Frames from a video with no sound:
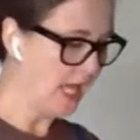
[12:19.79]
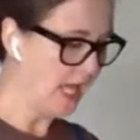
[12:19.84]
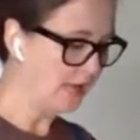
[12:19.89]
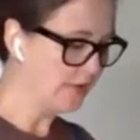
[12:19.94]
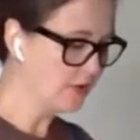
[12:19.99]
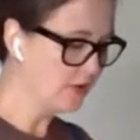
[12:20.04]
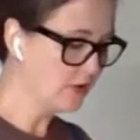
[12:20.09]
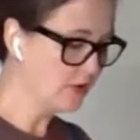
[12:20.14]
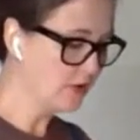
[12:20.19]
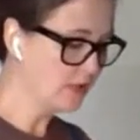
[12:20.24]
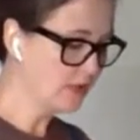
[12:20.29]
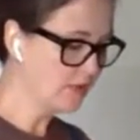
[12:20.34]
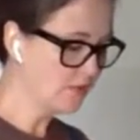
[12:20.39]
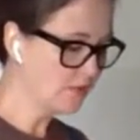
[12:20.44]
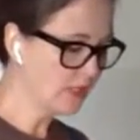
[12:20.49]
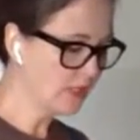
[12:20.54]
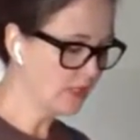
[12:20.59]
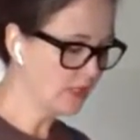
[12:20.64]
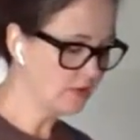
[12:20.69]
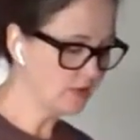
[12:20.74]
And there are only
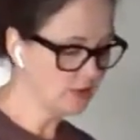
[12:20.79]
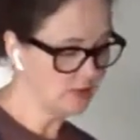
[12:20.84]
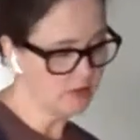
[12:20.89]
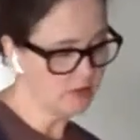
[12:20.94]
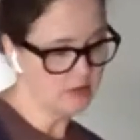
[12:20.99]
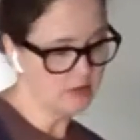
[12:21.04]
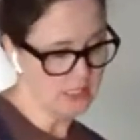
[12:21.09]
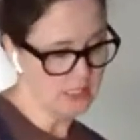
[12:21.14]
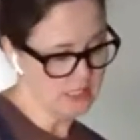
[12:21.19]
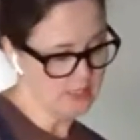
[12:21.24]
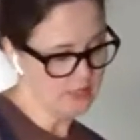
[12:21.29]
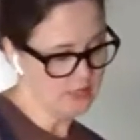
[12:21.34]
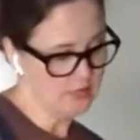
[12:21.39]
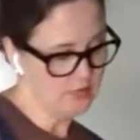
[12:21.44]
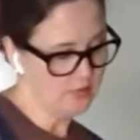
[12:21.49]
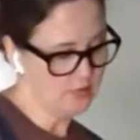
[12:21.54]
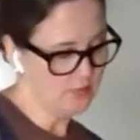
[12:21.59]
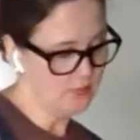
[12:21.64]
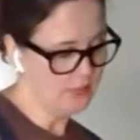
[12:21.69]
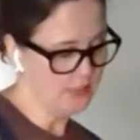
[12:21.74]
3 other
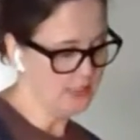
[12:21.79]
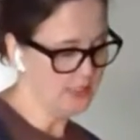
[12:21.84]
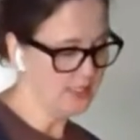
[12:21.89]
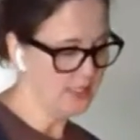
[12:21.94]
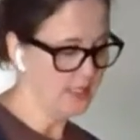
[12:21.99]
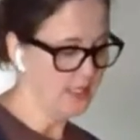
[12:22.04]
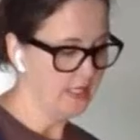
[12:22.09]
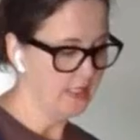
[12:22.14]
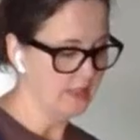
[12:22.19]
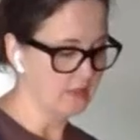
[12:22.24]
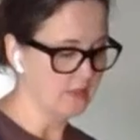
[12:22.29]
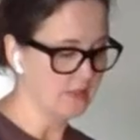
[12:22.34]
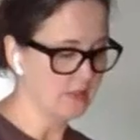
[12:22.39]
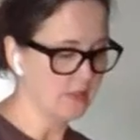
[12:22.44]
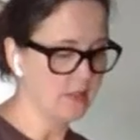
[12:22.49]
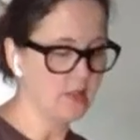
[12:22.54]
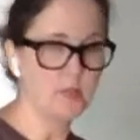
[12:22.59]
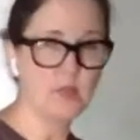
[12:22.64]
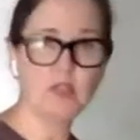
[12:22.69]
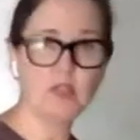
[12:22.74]
ingredients, really. There's
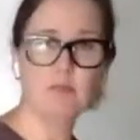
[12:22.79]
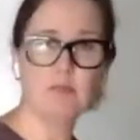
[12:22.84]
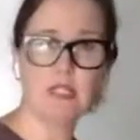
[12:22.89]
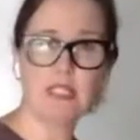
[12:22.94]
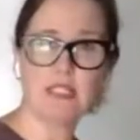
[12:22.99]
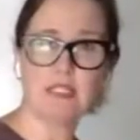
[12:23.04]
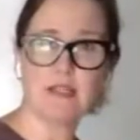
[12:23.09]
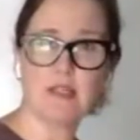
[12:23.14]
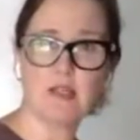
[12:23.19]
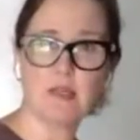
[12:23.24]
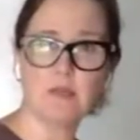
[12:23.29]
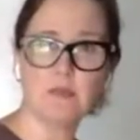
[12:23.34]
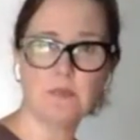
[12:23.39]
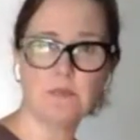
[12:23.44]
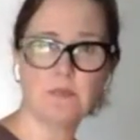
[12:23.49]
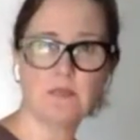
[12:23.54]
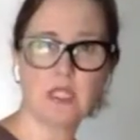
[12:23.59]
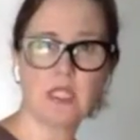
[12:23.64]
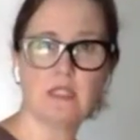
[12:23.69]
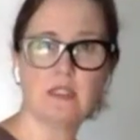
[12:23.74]
a little bit of
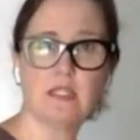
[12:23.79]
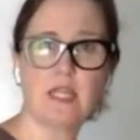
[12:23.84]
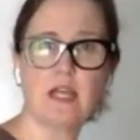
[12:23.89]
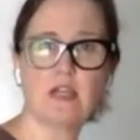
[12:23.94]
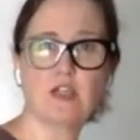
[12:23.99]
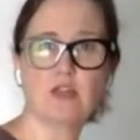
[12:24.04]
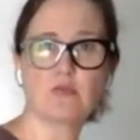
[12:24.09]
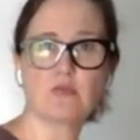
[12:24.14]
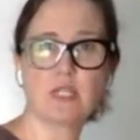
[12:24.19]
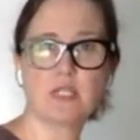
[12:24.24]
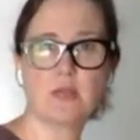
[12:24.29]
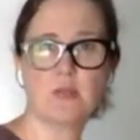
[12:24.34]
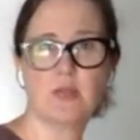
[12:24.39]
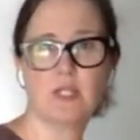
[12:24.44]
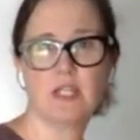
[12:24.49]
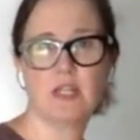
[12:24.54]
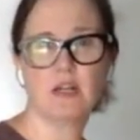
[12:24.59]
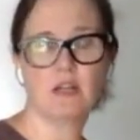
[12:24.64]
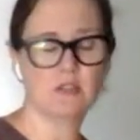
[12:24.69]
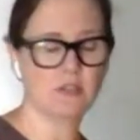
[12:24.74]
miso. Now, your
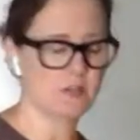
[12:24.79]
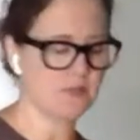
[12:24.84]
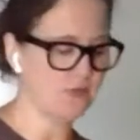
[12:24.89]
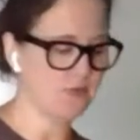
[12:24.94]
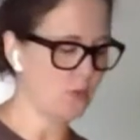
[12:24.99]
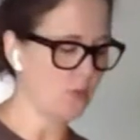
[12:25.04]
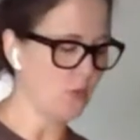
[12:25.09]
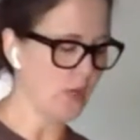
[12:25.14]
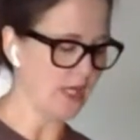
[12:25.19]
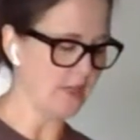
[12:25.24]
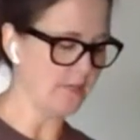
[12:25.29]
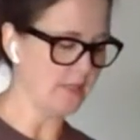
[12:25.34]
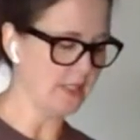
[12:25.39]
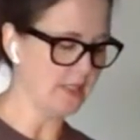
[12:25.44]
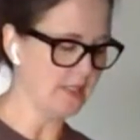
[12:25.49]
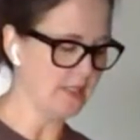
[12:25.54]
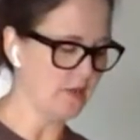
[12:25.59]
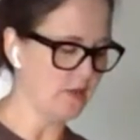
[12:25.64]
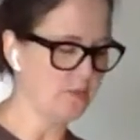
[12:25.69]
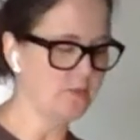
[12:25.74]
recipe calls for white
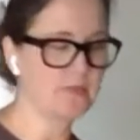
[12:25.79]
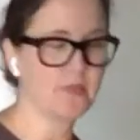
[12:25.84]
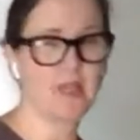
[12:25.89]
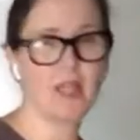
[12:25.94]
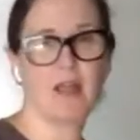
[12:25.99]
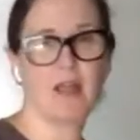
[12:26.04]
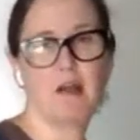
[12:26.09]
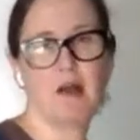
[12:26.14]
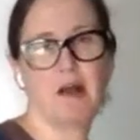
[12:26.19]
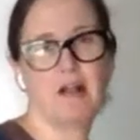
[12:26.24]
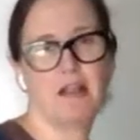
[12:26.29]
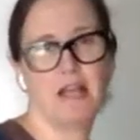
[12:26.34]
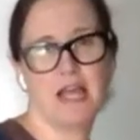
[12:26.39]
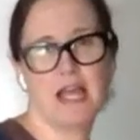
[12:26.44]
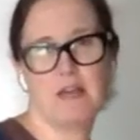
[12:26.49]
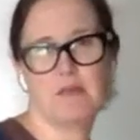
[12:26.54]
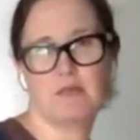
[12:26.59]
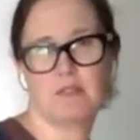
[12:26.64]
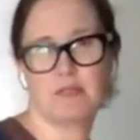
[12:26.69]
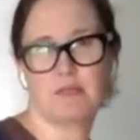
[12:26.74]
miso. All I
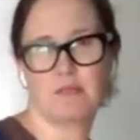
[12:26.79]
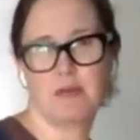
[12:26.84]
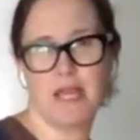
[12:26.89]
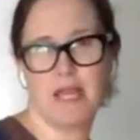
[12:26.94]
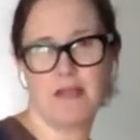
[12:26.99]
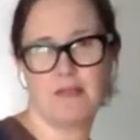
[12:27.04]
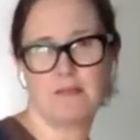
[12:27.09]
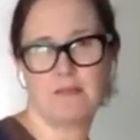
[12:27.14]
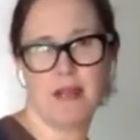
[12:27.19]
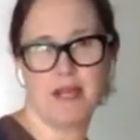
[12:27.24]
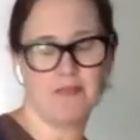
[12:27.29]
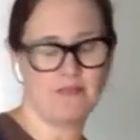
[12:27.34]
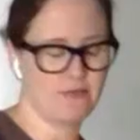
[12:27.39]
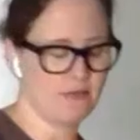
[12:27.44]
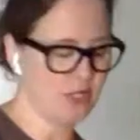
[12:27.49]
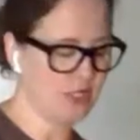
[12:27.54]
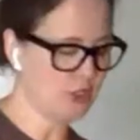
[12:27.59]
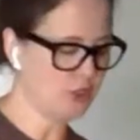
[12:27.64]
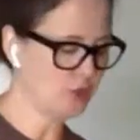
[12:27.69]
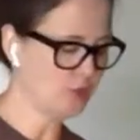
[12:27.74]
had was red in my
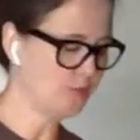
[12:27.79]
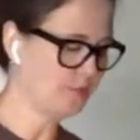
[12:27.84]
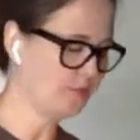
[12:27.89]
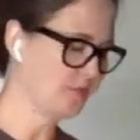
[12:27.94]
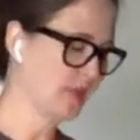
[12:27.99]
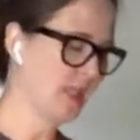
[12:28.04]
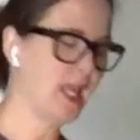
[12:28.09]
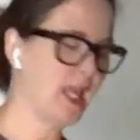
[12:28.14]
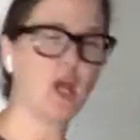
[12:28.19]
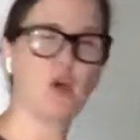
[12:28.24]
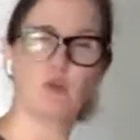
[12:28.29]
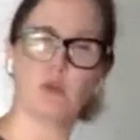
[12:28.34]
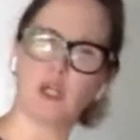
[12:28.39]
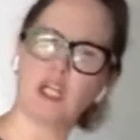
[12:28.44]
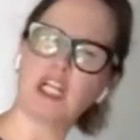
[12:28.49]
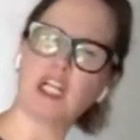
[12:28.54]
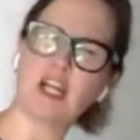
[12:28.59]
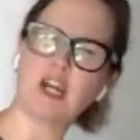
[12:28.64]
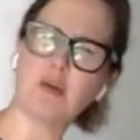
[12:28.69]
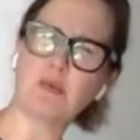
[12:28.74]
fridge.
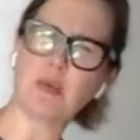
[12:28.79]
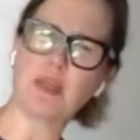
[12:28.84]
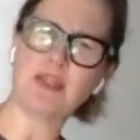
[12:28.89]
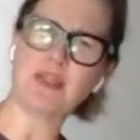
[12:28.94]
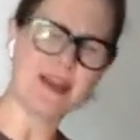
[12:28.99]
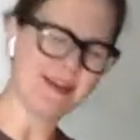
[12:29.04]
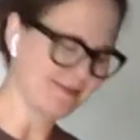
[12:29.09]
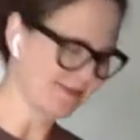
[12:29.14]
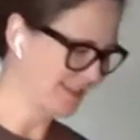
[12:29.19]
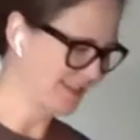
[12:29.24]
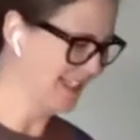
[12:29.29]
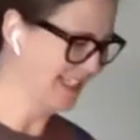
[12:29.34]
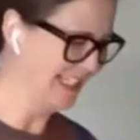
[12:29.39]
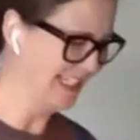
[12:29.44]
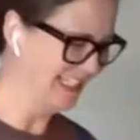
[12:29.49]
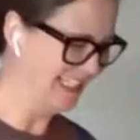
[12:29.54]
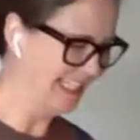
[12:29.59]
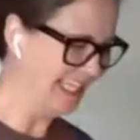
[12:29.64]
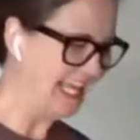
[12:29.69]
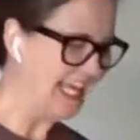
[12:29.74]
We're going to go with that.
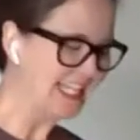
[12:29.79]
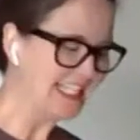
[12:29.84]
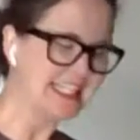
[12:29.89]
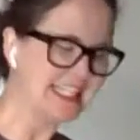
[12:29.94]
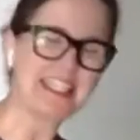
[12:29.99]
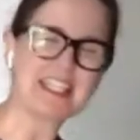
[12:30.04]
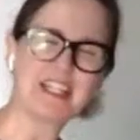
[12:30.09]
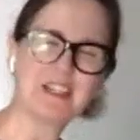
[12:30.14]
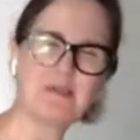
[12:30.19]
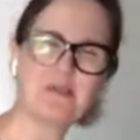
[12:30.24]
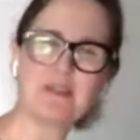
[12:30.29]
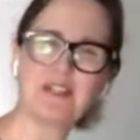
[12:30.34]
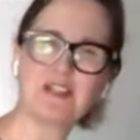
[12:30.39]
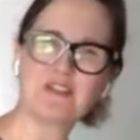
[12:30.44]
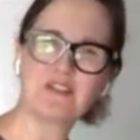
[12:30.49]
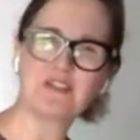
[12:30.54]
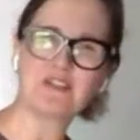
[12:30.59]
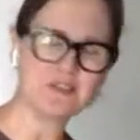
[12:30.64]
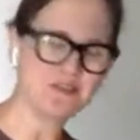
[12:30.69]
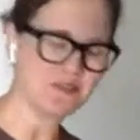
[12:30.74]
Still a
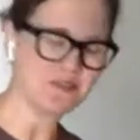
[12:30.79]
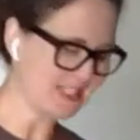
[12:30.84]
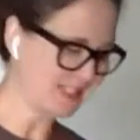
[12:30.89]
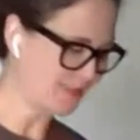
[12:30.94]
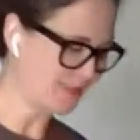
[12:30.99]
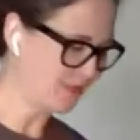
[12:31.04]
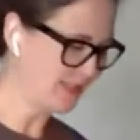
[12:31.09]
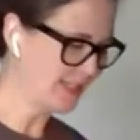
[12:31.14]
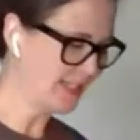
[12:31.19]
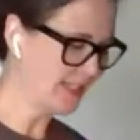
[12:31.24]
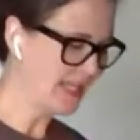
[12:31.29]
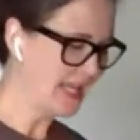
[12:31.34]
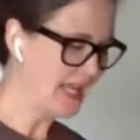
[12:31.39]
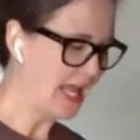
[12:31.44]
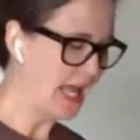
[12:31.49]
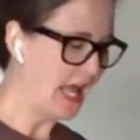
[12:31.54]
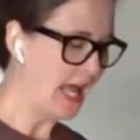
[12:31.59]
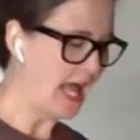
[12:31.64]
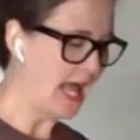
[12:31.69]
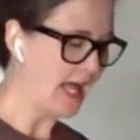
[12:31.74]
wonderful recipe.
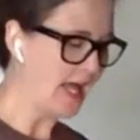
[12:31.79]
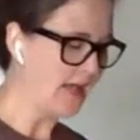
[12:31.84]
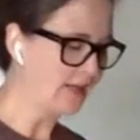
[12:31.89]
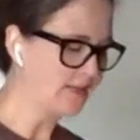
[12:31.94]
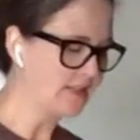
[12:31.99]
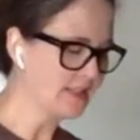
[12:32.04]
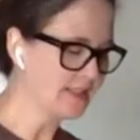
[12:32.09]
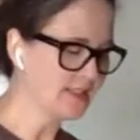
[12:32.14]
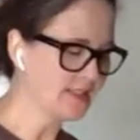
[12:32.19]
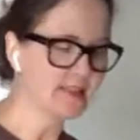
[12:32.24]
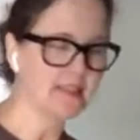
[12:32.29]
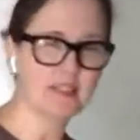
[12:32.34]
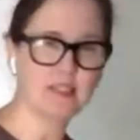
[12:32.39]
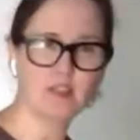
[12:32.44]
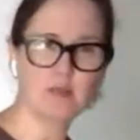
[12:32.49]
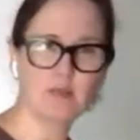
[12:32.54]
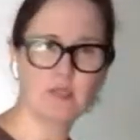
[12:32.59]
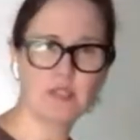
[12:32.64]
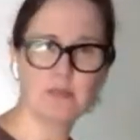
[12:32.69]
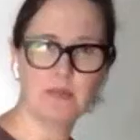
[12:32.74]
This is a
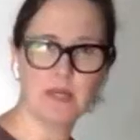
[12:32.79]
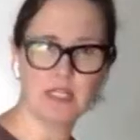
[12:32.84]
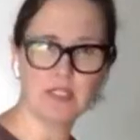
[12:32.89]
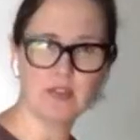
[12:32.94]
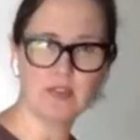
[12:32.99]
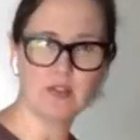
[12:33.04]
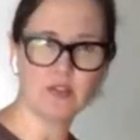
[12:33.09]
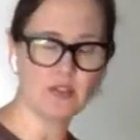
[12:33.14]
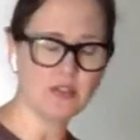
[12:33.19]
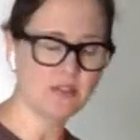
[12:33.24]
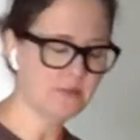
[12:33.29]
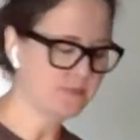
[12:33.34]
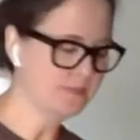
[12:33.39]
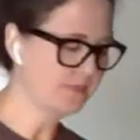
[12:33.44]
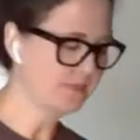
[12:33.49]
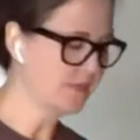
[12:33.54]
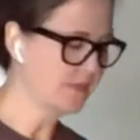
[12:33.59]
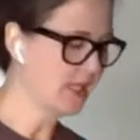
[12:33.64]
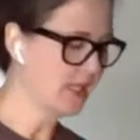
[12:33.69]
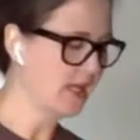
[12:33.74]
little bit of mustard.
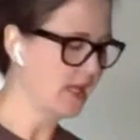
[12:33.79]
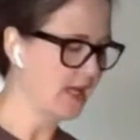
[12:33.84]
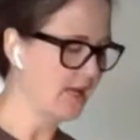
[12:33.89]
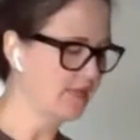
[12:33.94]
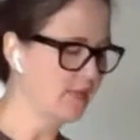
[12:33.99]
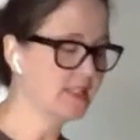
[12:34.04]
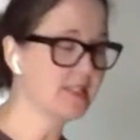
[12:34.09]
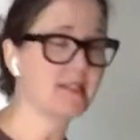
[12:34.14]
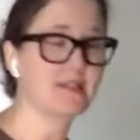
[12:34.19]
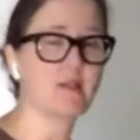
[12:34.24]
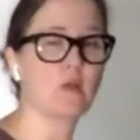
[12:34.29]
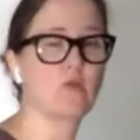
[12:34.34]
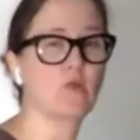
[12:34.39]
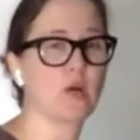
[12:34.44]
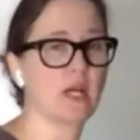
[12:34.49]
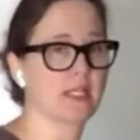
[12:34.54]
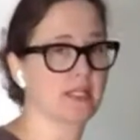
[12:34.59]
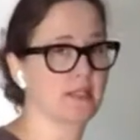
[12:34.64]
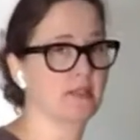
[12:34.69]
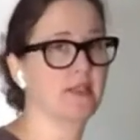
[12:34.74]
And this is
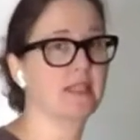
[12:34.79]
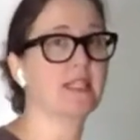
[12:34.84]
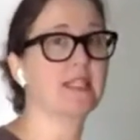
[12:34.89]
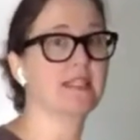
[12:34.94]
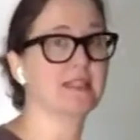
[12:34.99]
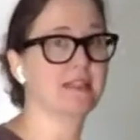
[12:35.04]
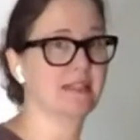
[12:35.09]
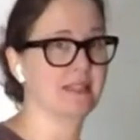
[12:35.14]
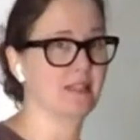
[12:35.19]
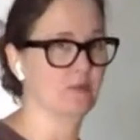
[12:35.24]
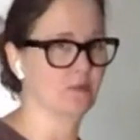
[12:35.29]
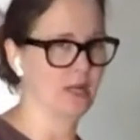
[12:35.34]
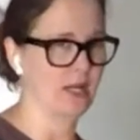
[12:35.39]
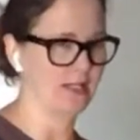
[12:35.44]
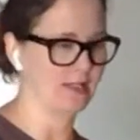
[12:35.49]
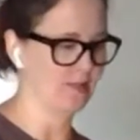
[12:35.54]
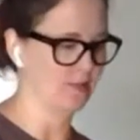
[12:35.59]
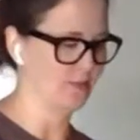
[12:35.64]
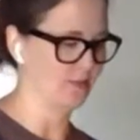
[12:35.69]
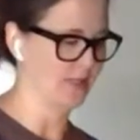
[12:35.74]
the
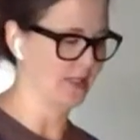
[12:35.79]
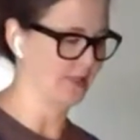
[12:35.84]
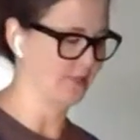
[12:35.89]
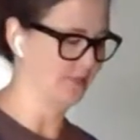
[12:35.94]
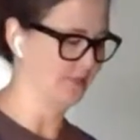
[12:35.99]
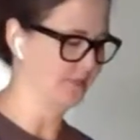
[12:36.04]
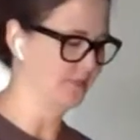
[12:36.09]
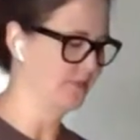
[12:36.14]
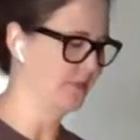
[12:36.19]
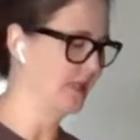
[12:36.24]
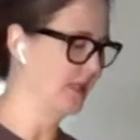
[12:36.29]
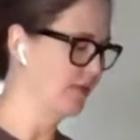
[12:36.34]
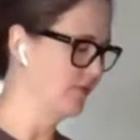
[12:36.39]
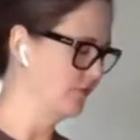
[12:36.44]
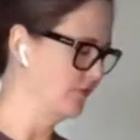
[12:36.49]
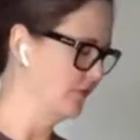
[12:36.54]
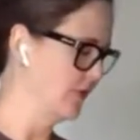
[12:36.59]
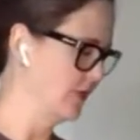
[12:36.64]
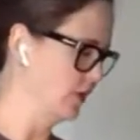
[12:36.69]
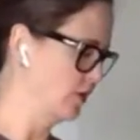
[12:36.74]
rice one,
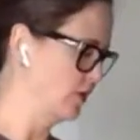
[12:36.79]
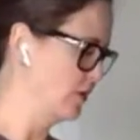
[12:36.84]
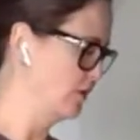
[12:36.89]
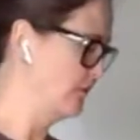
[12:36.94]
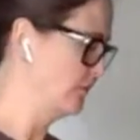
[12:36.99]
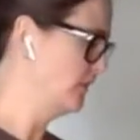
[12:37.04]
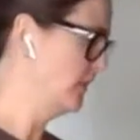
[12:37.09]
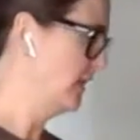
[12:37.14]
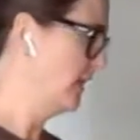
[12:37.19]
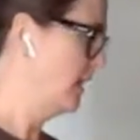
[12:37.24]
vinegar.